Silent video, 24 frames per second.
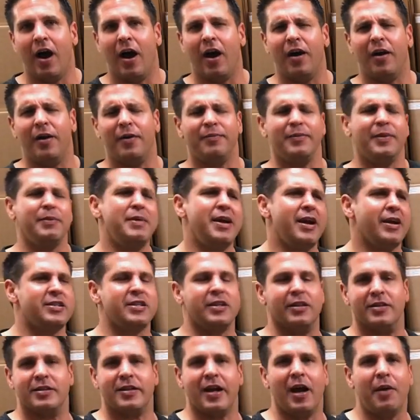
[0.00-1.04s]
Let me
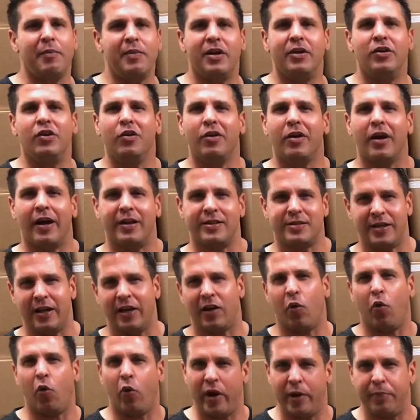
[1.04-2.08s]
ask you this. How many of you guys
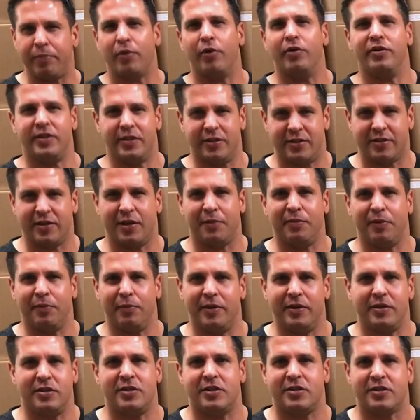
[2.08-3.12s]
take a whey protein
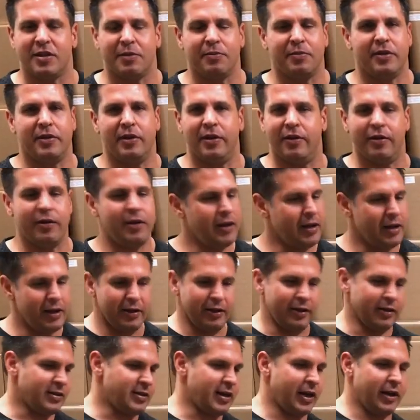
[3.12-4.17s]
supplement? Just something you
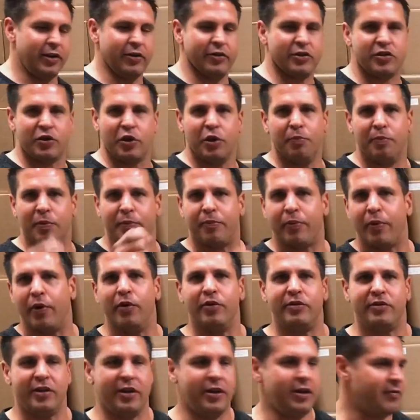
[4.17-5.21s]
take your scoop of
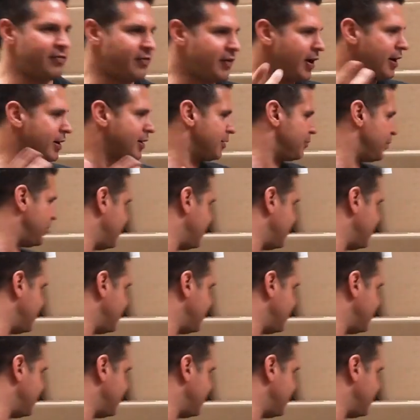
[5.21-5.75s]
protein. In fact, let